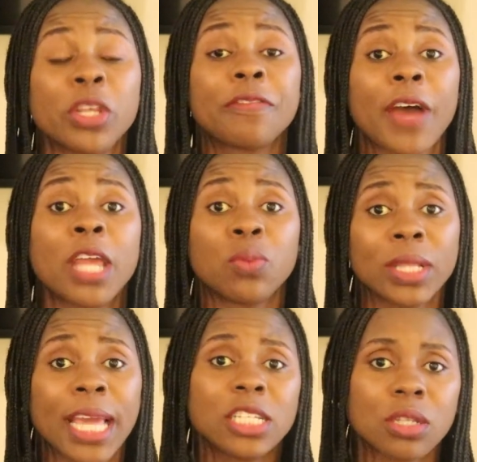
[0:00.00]
fide
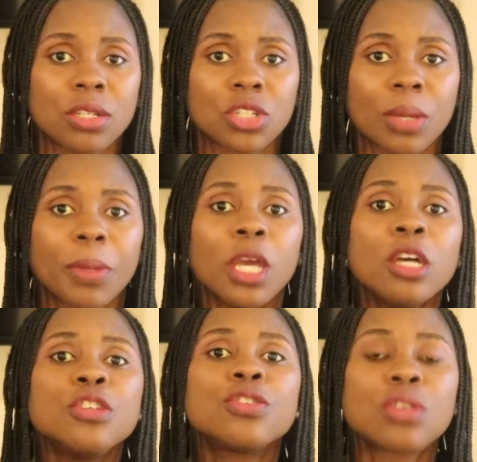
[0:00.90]
relationship.
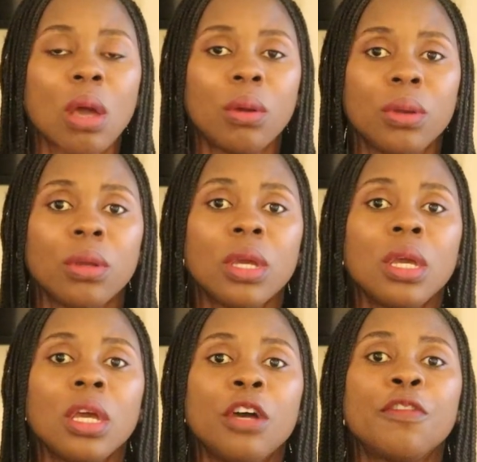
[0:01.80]
So
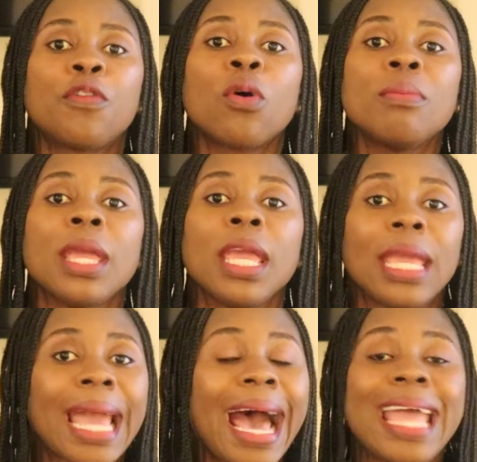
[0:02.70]
for
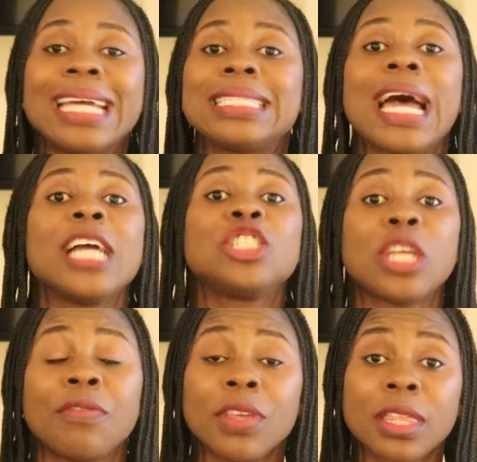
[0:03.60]
me, I attached
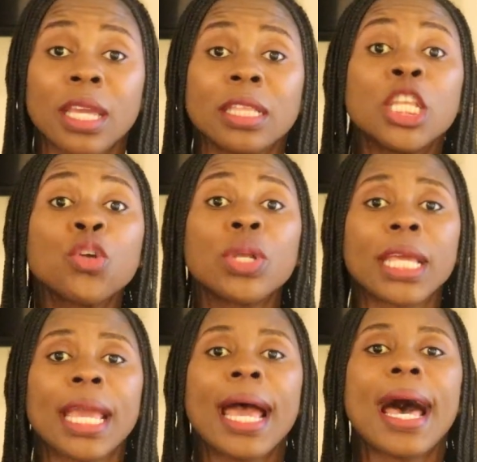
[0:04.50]
everything.
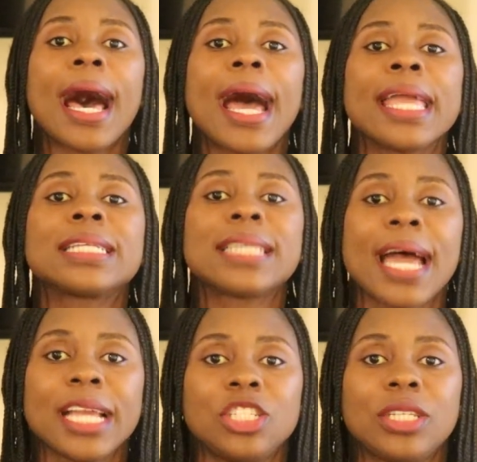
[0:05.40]
Literally, I
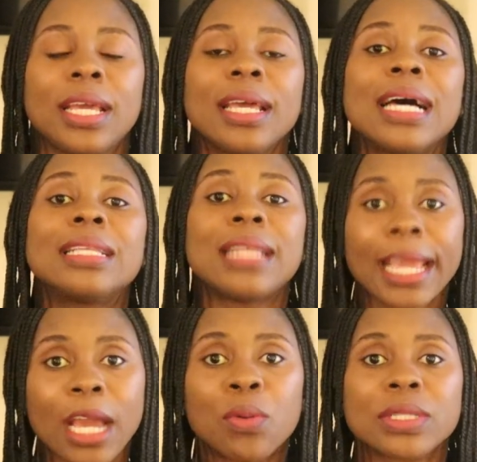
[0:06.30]
attached it
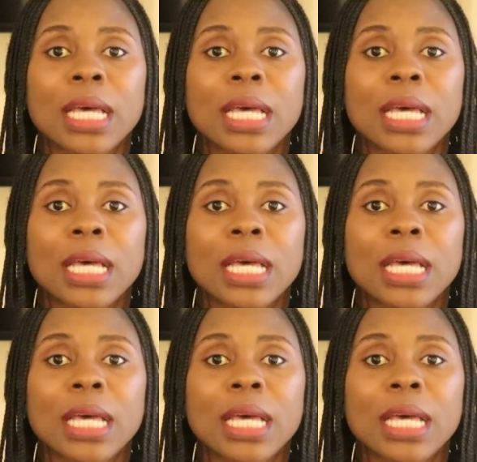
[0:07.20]
like I was